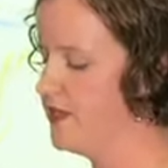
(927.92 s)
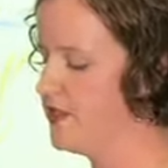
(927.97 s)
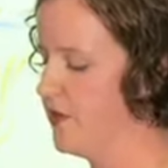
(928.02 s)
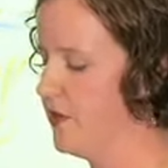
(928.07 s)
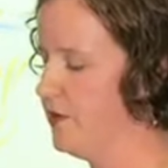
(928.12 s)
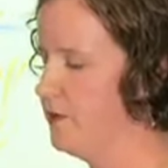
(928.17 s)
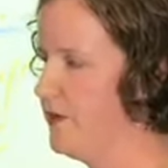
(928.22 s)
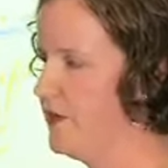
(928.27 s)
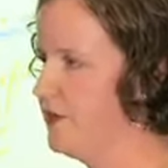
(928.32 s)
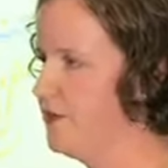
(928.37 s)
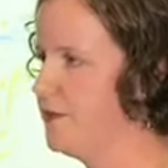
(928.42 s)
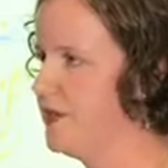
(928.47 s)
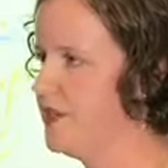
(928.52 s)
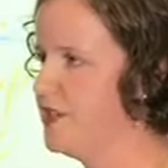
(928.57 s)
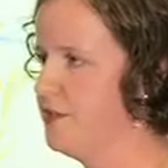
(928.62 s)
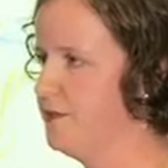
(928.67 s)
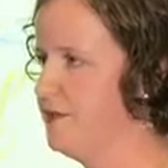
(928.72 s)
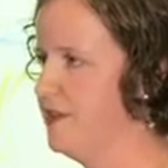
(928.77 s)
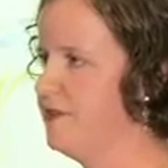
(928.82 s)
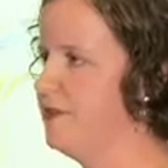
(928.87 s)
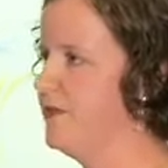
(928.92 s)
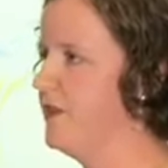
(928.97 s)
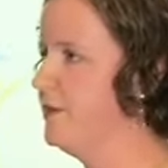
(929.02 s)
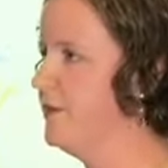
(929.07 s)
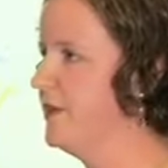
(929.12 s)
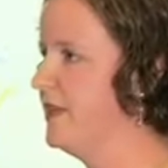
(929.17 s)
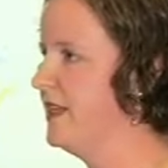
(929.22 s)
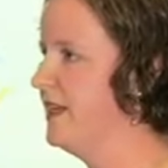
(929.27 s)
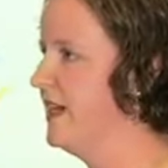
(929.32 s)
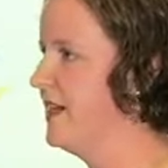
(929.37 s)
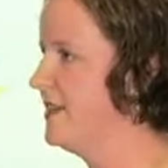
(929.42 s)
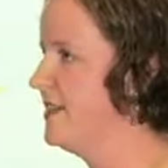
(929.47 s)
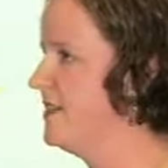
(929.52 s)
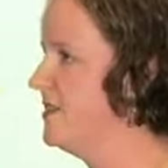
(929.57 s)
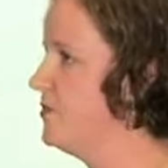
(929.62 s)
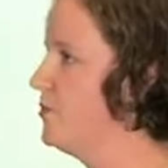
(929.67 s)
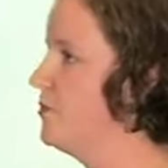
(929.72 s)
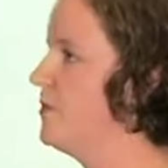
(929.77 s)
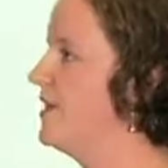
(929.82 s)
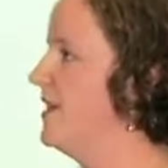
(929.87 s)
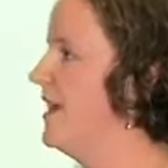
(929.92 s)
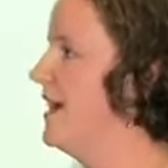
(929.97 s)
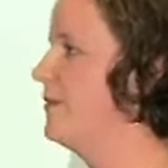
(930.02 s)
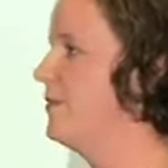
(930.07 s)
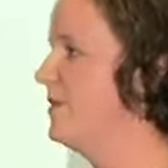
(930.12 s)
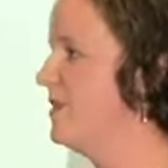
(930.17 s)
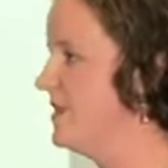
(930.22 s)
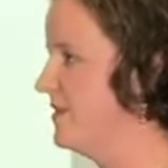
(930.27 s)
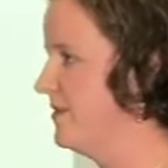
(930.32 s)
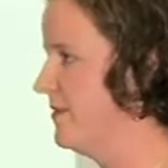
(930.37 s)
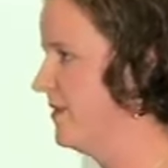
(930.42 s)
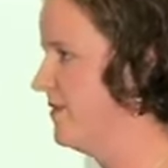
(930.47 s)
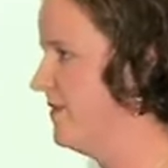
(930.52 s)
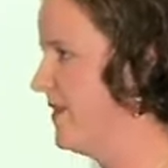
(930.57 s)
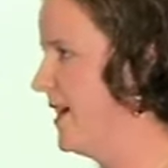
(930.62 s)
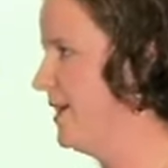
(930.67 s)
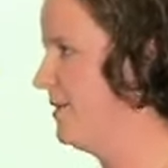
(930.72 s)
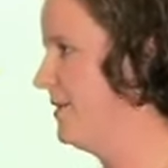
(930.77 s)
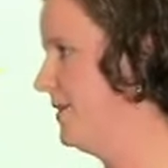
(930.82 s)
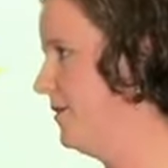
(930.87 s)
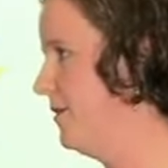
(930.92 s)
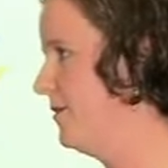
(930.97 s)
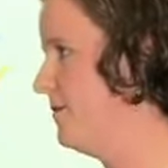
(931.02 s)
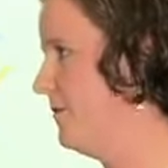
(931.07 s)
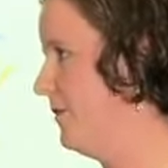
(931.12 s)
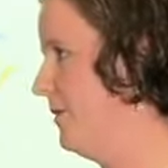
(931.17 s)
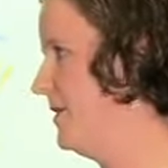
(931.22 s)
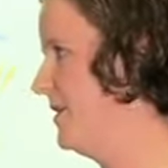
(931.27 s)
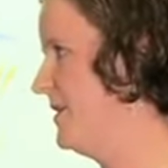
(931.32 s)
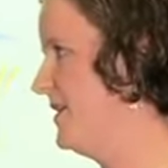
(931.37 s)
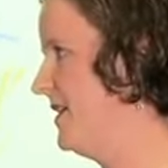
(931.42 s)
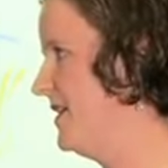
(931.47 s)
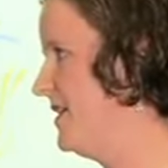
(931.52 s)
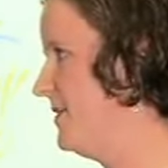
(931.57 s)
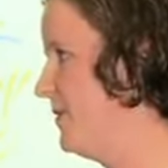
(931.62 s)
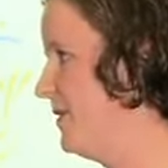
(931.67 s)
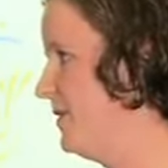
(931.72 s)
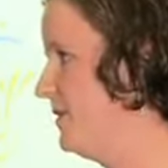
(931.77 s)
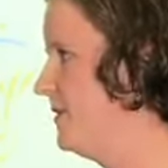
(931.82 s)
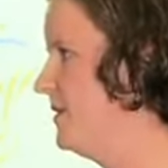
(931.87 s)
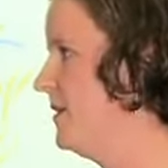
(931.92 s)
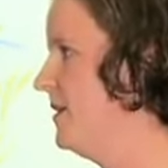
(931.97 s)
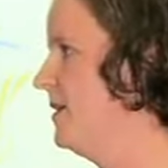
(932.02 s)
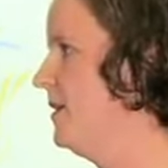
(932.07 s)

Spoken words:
So one question we're frequently asked is, what happens if I fail the off-road assessment?